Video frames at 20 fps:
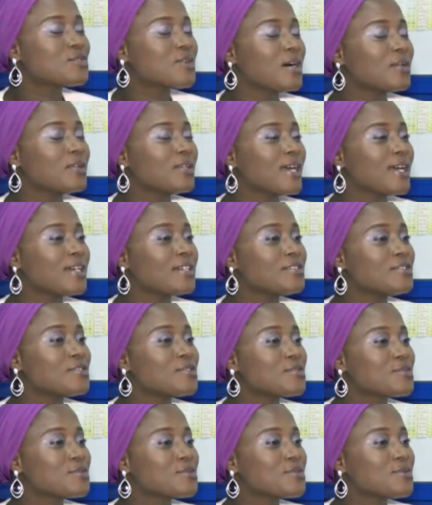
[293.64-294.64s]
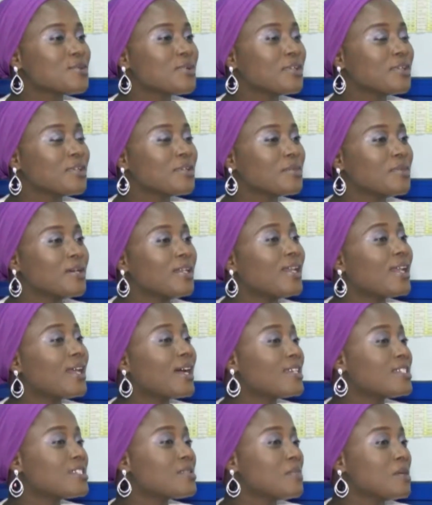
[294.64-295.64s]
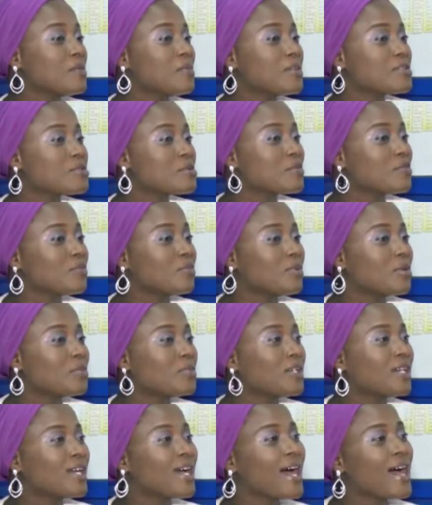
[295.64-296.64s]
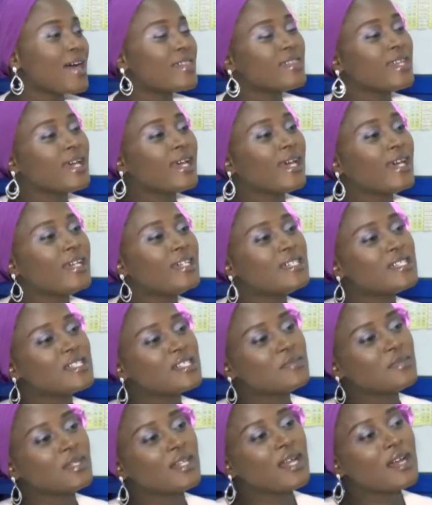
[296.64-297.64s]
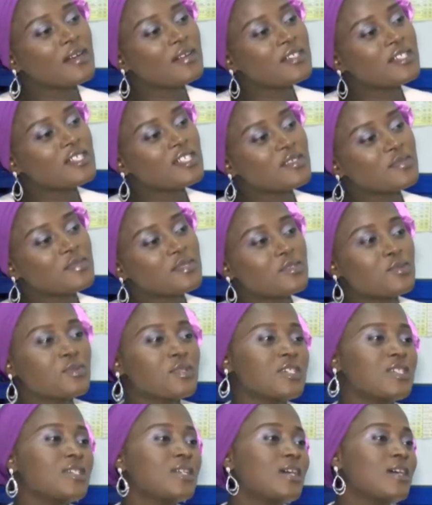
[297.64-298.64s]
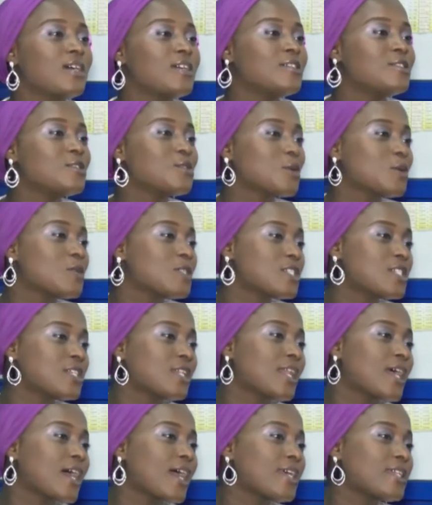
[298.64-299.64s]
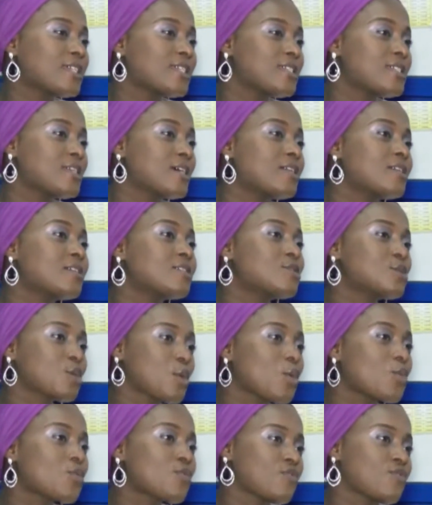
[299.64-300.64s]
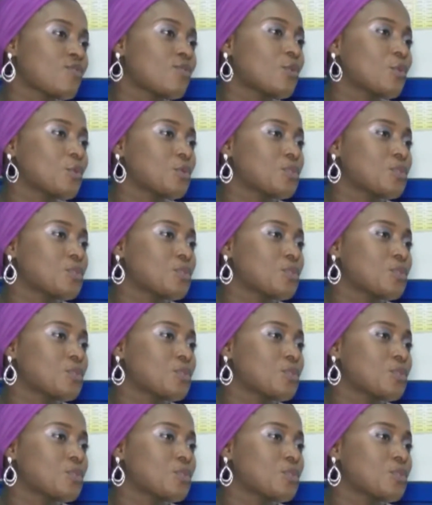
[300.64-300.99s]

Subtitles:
I would like you to enlighten members of the public. Are there any similarities between tonsillitis and sore throat?